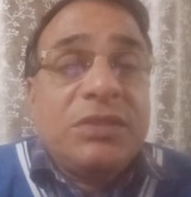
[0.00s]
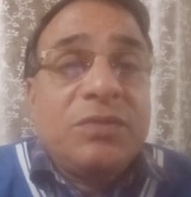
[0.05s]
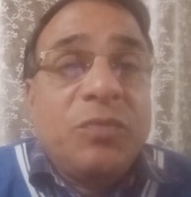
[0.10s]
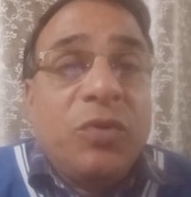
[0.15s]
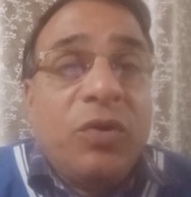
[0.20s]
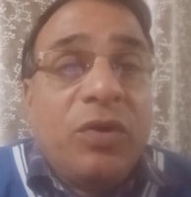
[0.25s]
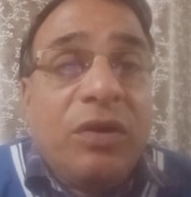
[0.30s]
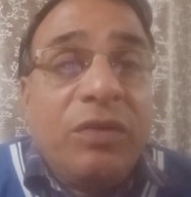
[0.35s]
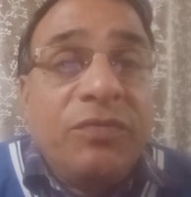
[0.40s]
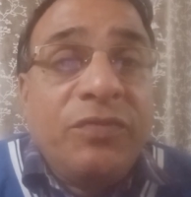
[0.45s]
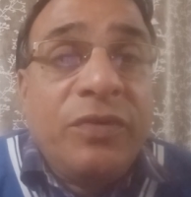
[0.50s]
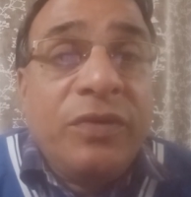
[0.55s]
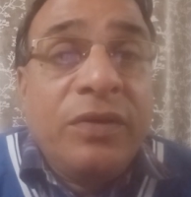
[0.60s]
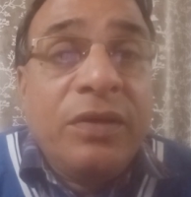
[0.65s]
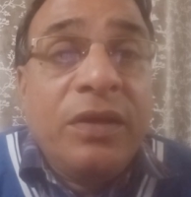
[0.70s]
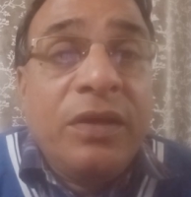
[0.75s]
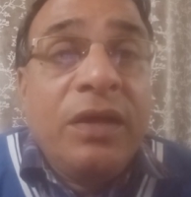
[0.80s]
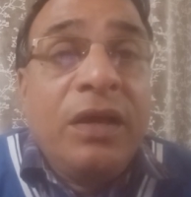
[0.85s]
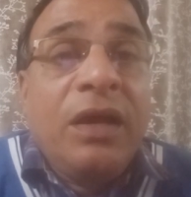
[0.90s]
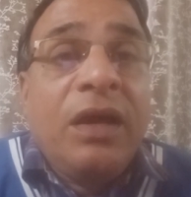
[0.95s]
more of
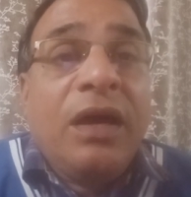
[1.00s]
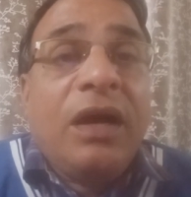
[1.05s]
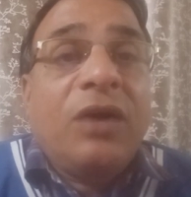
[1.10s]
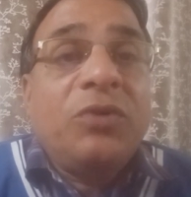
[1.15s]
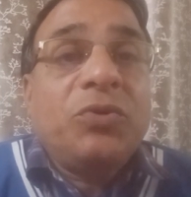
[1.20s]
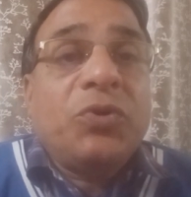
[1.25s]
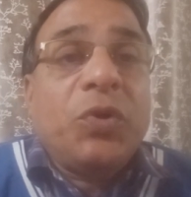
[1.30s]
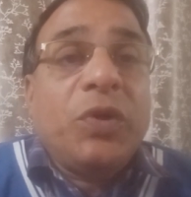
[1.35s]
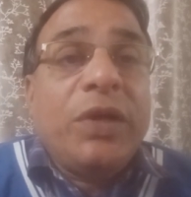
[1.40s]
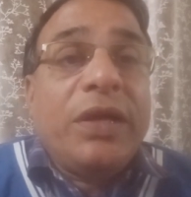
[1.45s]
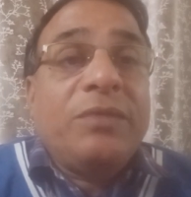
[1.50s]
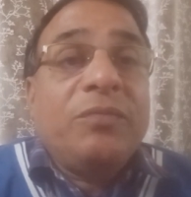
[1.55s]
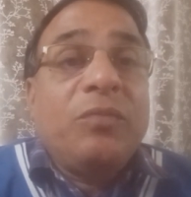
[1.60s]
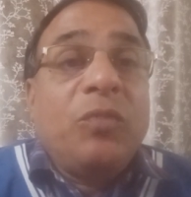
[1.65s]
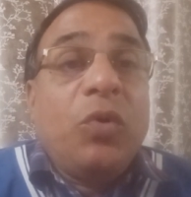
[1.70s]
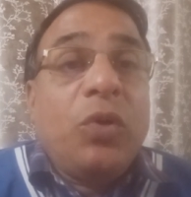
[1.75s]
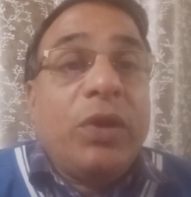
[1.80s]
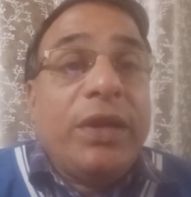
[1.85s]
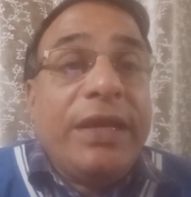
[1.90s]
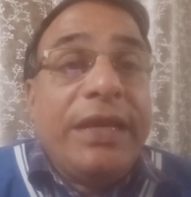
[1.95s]
how to get
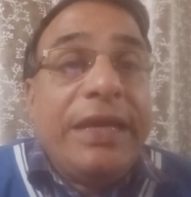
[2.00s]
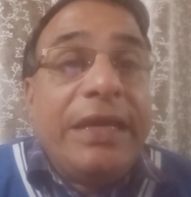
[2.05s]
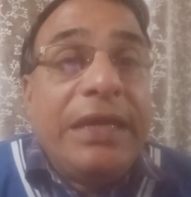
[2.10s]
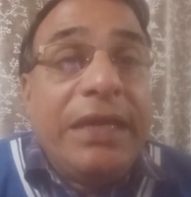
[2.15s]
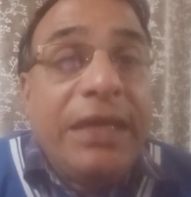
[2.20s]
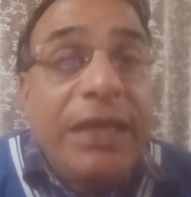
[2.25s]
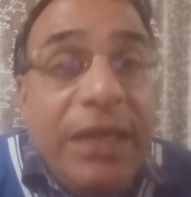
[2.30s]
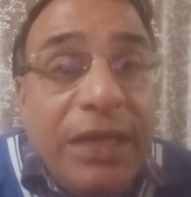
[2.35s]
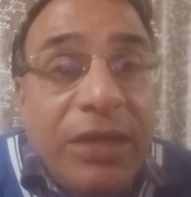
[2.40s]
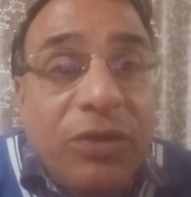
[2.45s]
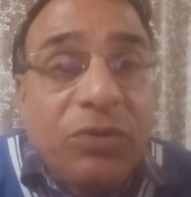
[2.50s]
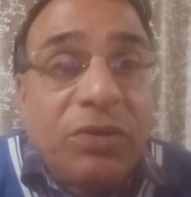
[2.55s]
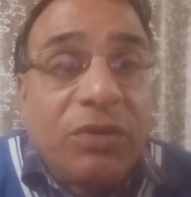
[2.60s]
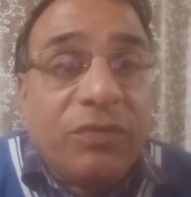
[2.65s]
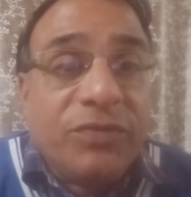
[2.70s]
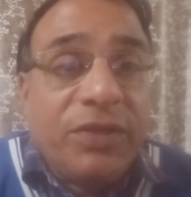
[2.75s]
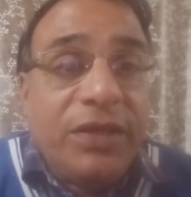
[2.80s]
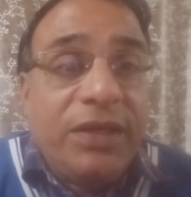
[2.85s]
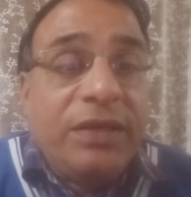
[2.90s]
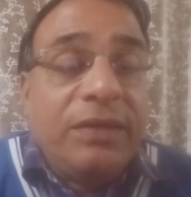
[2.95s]
more yield out
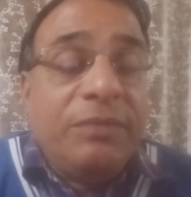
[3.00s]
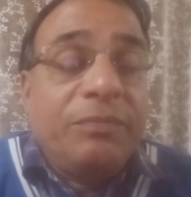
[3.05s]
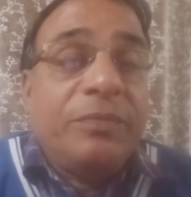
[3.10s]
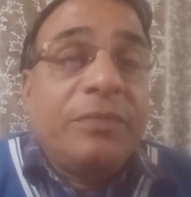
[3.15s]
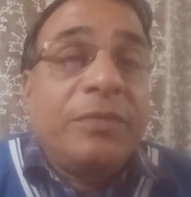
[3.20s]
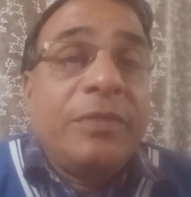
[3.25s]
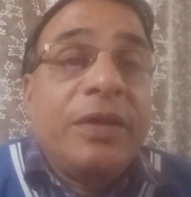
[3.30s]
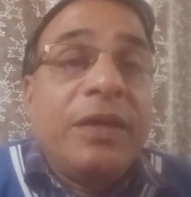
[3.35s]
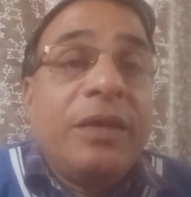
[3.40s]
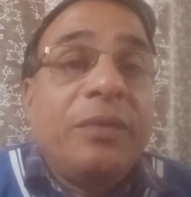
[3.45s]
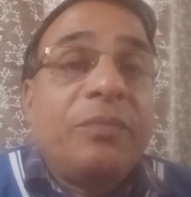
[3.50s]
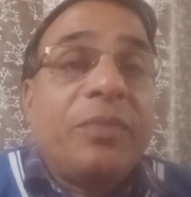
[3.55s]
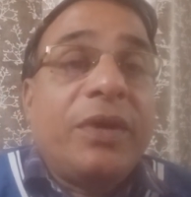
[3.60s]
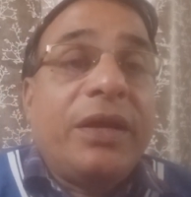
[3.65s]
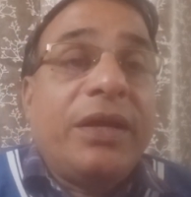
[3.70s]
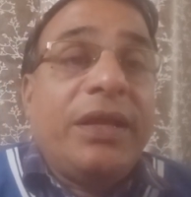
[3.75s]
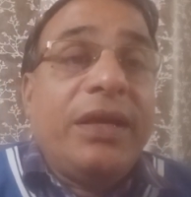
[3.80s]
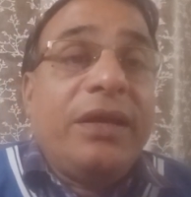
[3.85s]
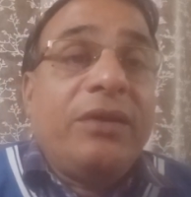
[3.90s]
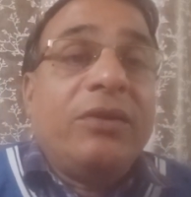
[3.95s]
of the
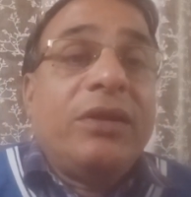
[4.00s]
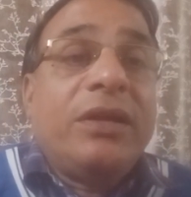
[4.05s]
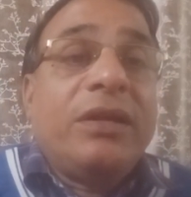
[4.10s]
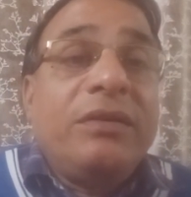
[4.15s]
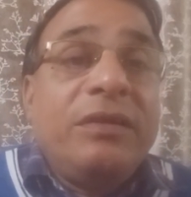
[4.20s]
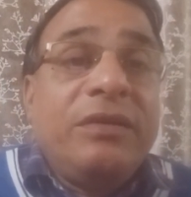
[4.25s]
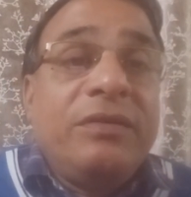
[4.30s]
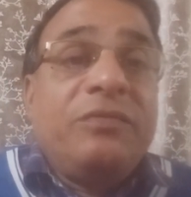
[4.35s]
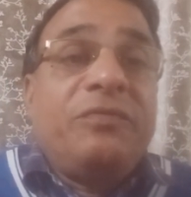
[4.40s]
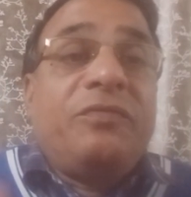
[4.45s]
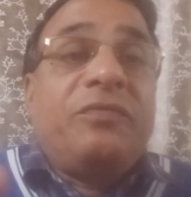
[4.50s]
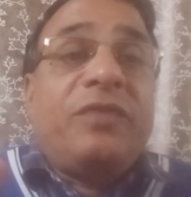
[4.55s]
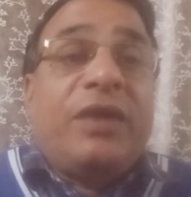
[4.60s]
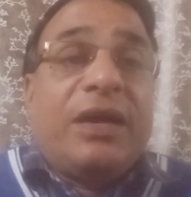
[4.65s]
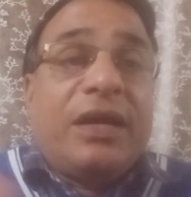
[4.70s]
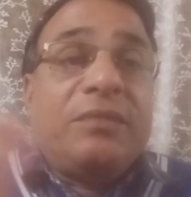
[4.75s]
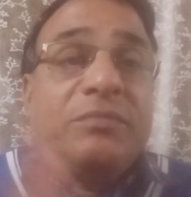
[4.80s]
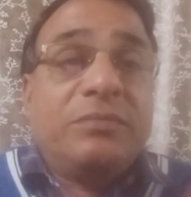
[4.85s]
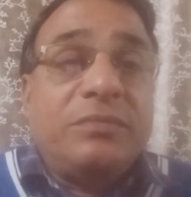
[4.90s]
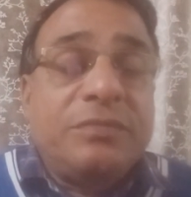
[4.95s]
particular
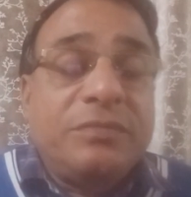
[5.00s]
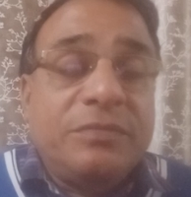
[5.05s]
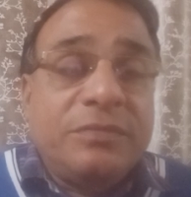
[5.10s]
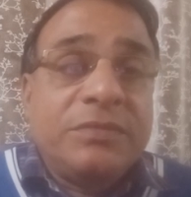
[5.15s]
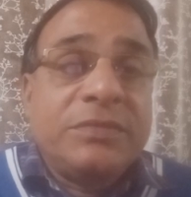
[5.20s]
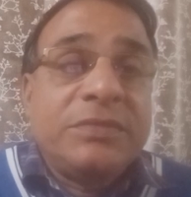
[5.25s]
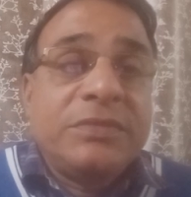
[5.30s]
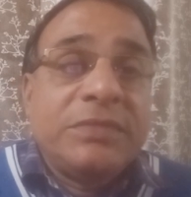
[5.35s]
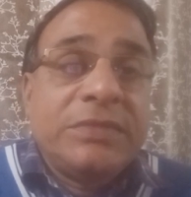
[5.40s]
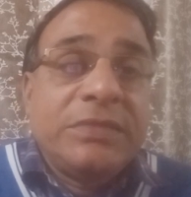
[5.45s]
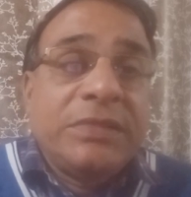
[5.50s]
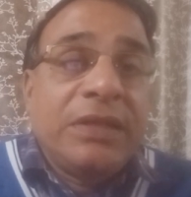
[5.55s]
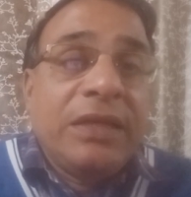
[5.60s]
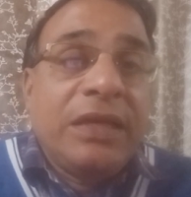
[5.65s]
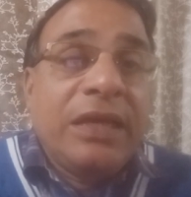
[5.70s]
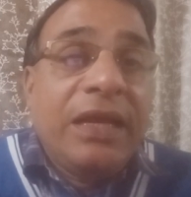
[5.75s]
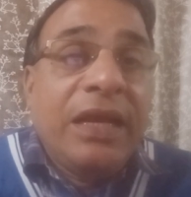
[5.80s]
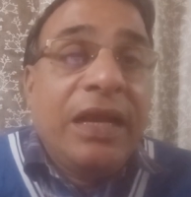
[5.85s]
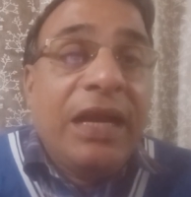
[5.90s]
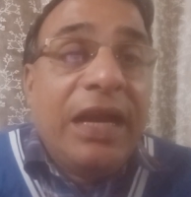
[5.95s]
farm.
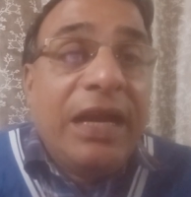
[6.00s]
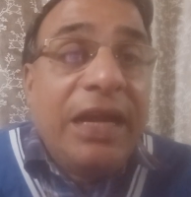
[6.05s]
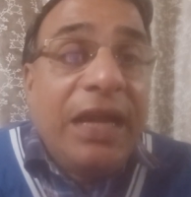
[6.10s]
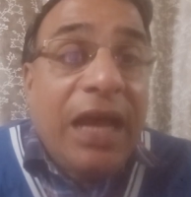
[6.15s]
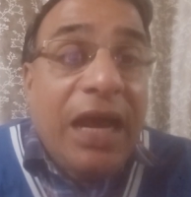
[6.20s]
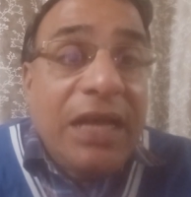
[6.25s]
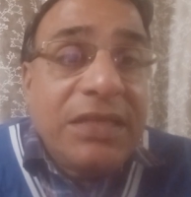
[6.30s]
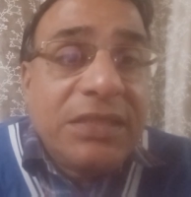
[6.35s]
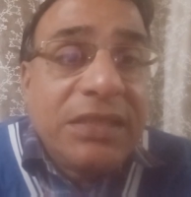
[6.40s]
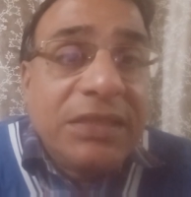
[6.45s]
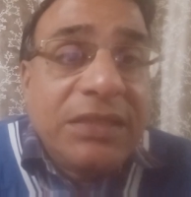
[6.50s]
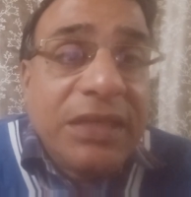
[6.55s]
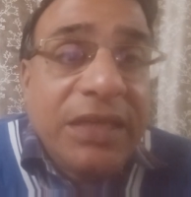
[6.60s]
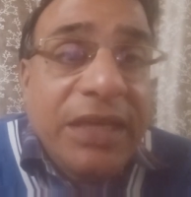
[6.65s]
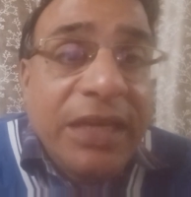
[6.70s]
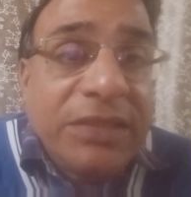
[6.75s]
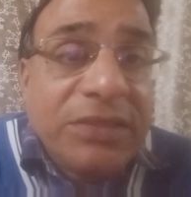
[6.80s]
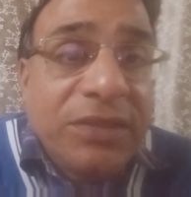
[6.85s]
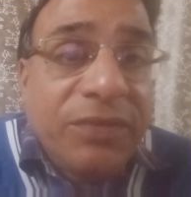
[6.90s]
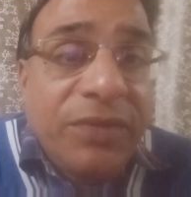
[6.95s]
And last is the
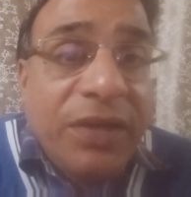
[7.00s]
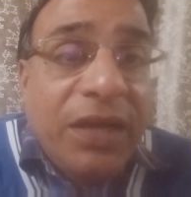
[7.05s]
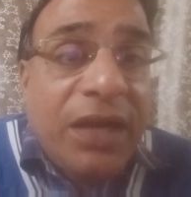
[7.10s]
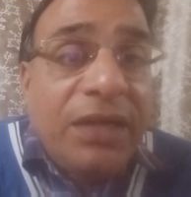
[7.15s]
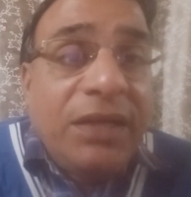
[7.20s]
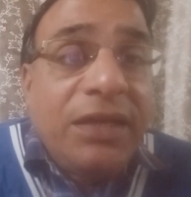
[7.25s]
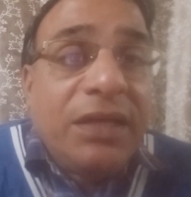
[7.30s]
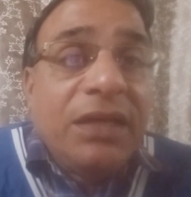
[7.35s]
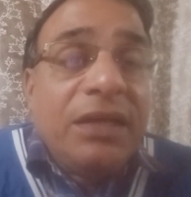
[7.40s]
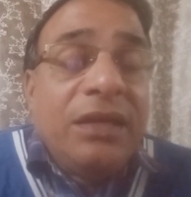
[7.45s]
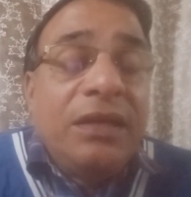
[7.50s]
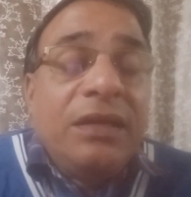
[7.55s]
case of the hunter,